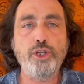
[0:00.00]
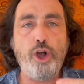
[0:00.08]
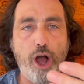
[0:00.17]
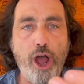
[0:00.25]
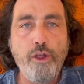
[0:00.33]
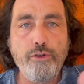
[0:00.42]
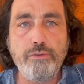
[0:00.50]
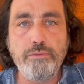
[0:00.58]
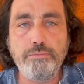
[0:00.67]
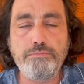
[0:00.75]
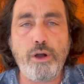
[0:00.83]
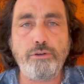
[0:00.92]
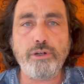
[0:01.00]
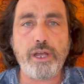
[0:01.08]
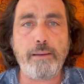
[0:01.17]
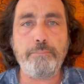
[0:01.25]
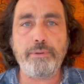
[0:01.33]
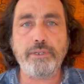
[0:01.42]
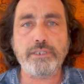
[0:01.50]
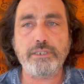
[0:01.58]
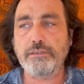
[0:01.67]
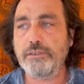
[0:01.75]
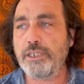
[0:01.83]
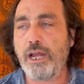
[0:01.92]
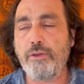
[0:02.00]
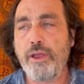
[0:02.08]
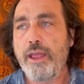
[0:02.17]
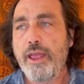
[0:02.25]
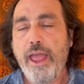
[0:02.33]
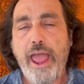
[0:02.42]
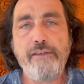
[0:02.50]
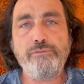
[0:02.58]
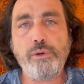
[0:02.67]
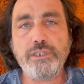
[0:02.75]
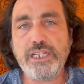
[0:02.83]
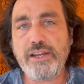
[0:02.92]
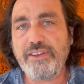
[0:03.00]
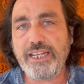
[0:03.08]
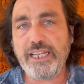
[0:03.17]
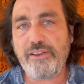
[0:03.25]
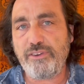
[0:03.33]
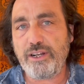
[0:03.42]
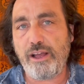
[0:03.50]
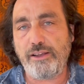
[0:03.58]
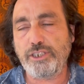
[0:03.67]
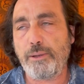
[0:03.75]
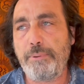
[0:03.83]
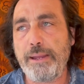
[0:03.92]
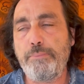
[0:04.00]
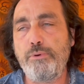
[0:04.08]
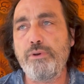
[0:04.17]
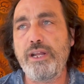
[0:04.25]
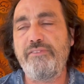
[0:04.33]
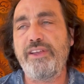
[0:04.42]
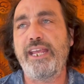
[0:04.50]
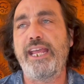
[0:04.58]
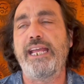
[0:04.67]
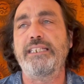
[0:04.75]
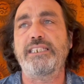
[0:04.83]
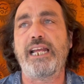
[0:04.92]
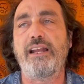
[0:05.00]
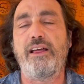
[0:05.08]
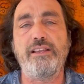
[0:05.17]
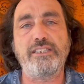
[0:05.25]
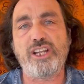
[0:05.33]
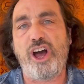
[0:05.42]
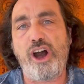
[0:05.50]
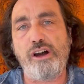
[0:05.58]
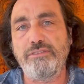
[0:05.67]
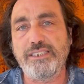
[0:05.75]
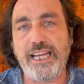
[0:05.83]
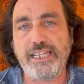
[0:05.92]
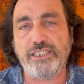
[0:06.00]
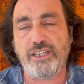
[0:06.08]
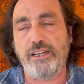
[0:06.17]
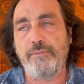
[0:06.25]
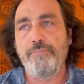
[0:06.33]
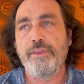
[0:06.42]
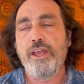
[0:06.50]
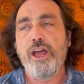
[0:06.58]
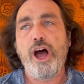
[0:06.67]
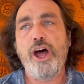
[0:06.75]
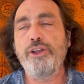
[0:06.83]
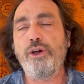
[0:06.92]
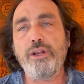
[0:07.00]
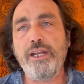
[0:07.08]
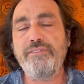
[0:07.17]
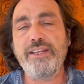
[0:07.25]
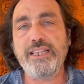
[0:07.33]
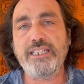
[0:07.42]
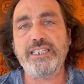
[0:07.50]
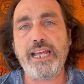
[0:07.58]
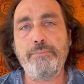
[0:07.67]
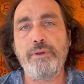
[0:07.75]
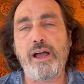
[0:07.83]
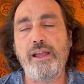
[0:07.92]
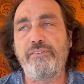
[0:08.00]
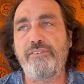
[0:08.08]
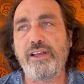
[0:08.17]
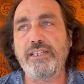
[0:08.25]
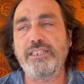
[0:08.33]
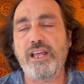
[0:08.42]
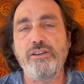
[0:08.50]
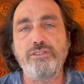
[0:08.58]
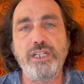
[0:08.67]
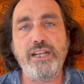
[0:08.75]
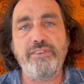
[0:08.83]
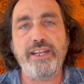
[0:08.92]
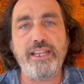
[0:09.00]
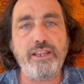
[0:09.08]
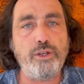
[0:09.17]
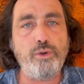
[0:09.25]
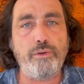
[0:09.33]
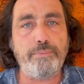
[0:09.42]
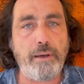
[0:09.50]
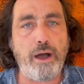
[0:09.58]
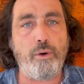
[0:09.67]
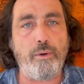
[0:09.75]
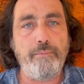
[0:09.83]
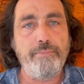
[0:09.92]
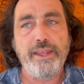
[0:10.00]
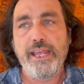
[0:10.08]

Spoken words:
and your own moral compass, you know, everyone's living a different life. So people living in, say, like the Sahara Desert are not living the same life as those living in the North Pole